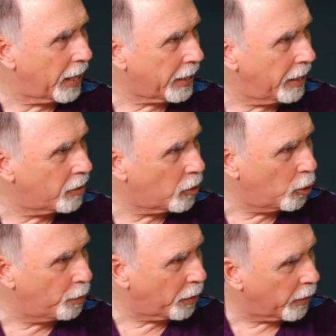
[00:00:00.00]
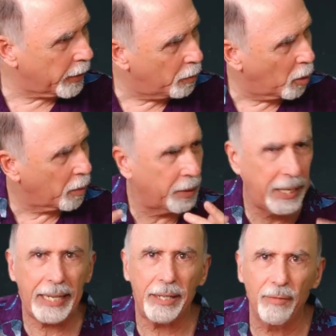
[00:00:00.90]
Rick, is Jupiter in the more
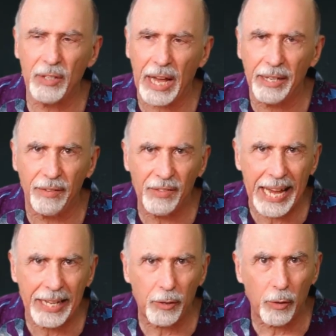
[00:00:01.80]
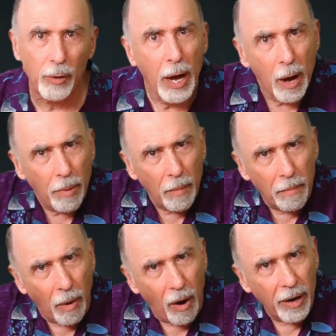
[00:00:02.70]
protective sign of Cancer, but
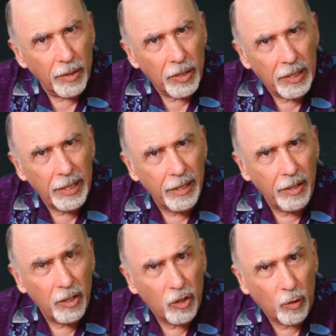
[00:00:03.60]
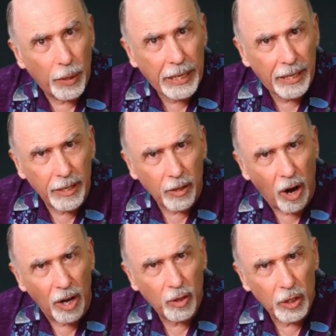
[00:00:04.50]
Mars is in the discreet and
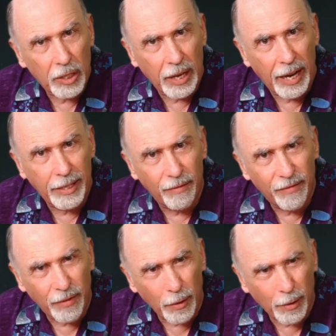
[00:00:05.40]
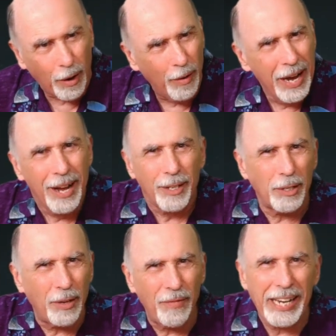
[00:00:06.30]
cautious sign of Virgo. Virgo sure. So
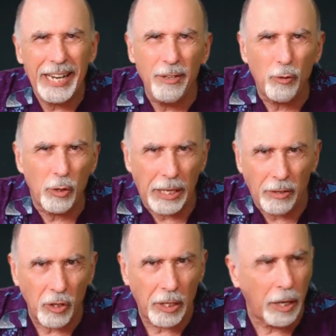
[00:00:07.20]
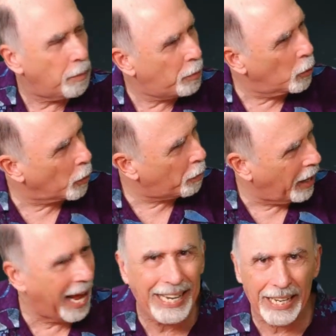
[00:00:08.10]
it's a very interesting, just on a pure
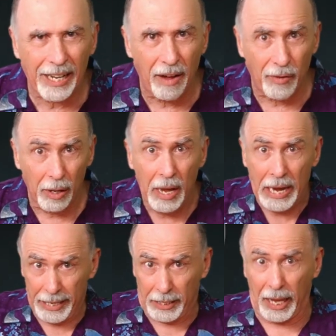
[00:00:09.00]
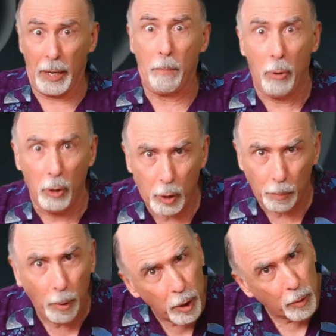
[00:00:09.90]
planet level, it's like push,
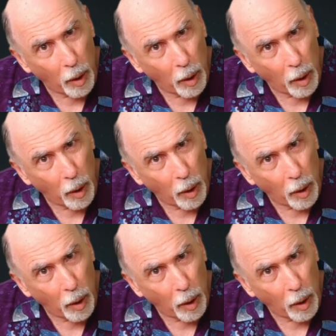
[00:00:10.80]
push.